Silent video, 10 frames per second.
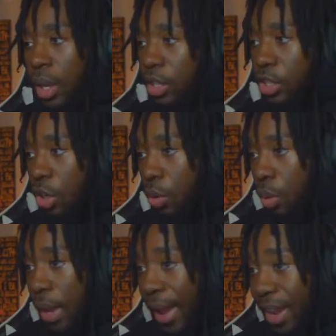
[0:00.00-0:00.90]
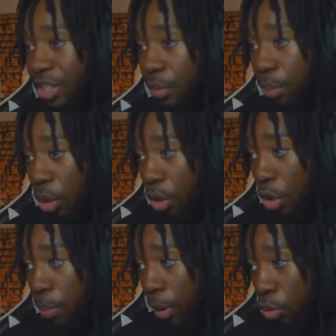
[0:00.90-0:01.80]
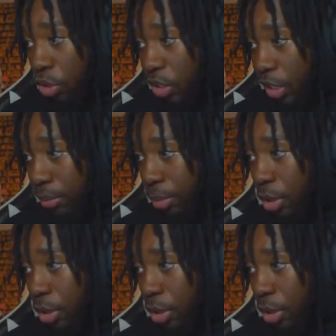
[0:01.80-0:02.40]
And so as the ball approaches him,